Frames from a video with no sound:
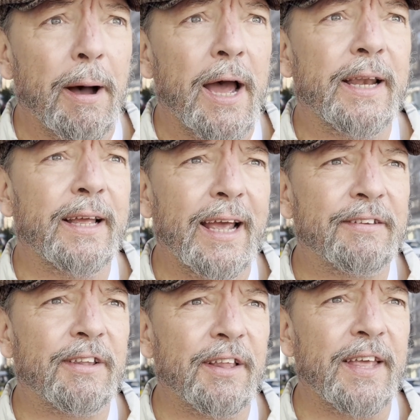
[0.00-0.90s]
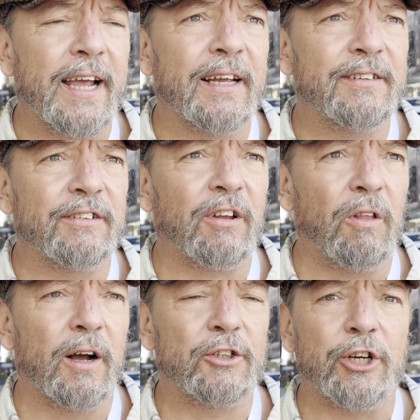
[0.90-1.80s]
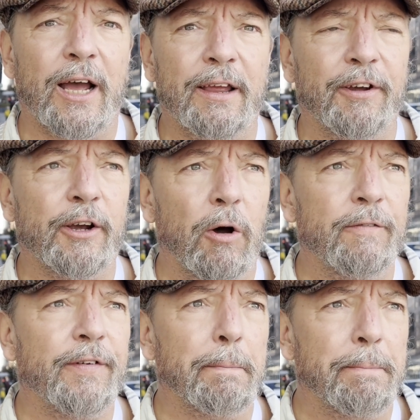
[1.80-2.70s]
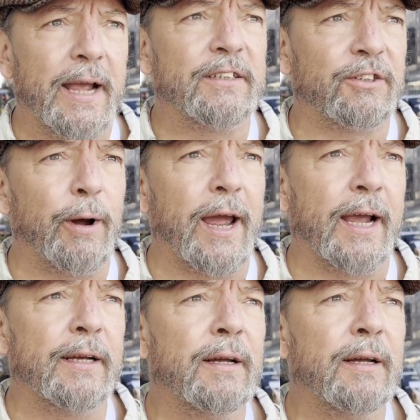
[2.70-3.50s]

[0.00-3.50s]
but the thing is, it's a long shot. If you're going for the big swing